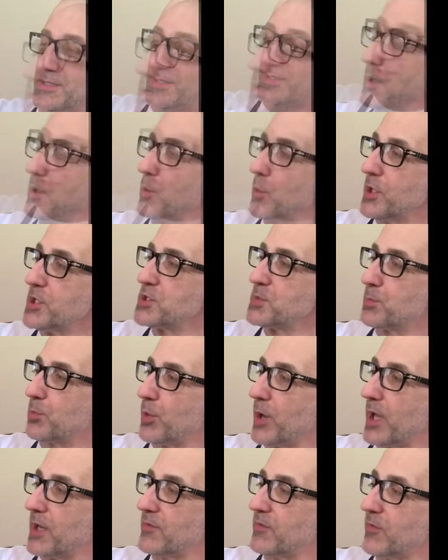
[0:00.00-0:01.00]
Which
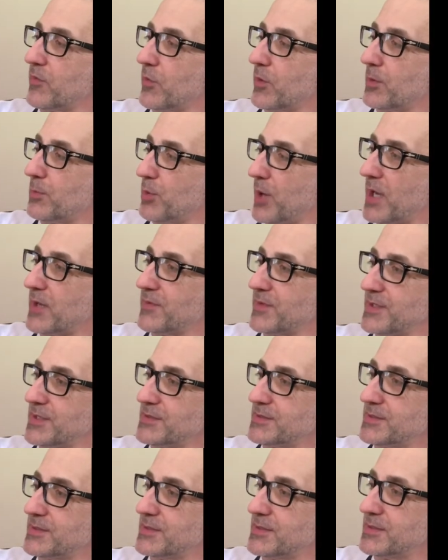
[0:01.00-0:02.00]
bread for
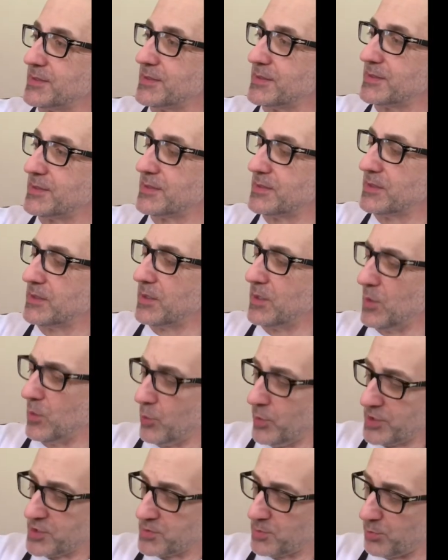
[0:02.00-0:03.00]
breakfast?
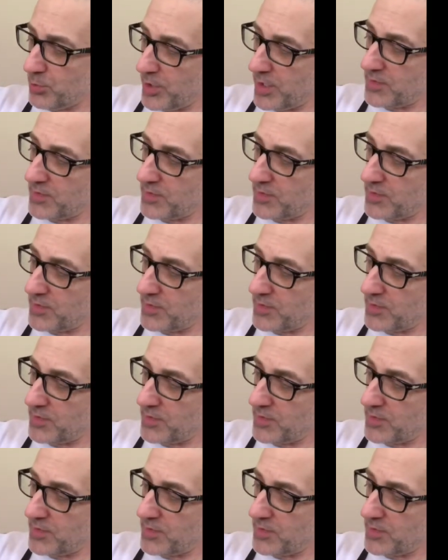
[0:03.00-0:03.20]
Which bread